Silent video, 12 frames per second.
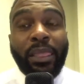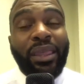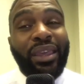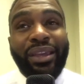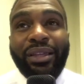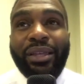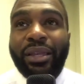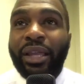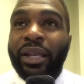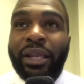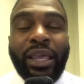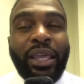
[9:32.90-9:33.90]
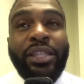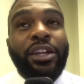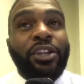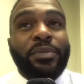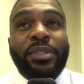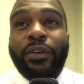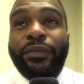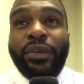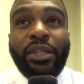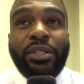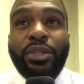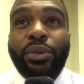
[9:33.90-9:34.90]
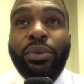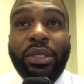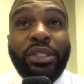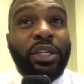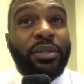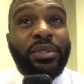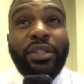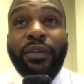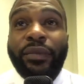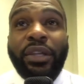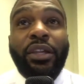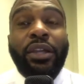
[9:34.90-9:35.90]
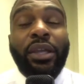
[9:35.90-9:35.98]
Yeah, and he turned himself in too. He turned himself in.